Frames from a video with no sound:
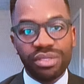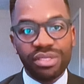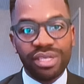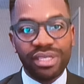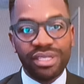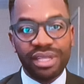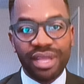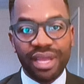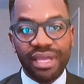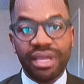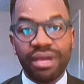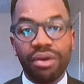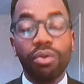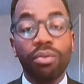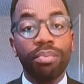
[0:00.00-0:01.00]
and so
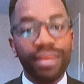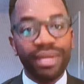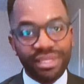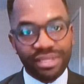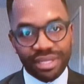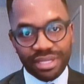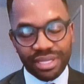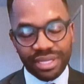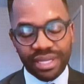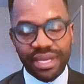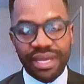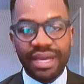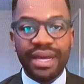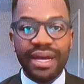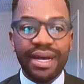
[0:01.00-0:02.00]
things like
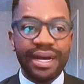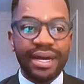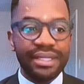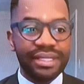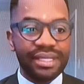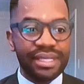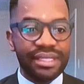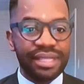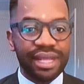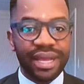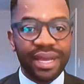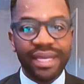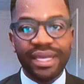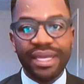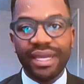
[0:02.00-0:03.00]
obesity,
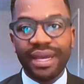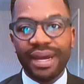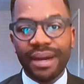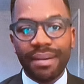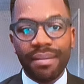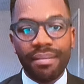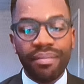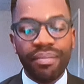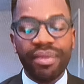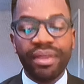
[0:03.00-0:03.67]
things like